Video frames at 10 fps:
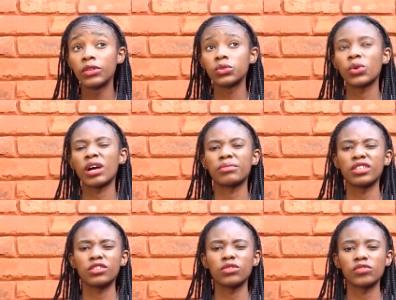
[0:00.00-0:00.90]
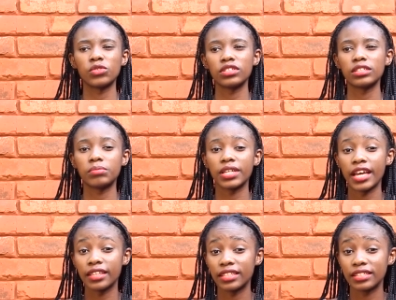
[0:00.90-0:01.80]
So I'm thinking of shooting the
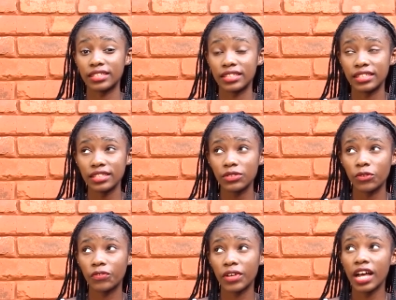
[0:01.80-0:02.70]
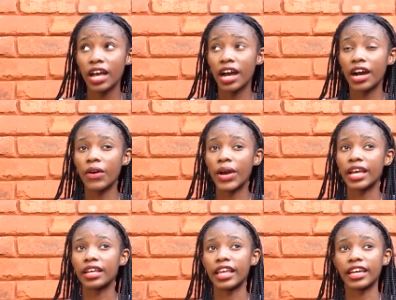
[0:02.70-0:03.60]
behind the scenes of how
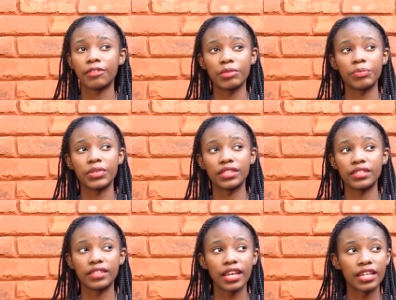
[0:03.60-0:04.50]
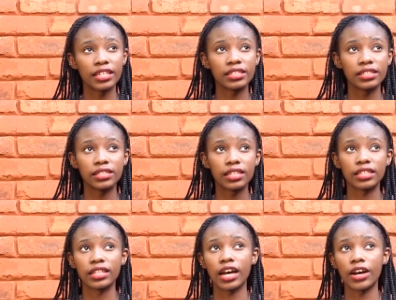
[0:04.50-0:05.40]
I like come up with designs
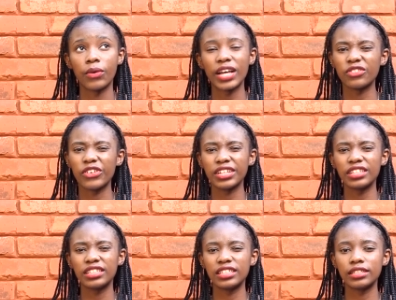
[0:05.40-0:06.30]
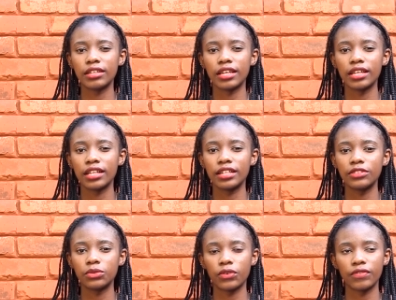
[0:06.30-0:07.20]
and how I already did a
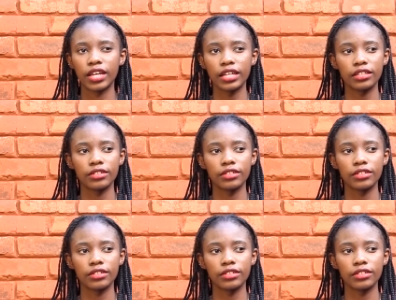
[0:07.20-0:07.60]
little of that.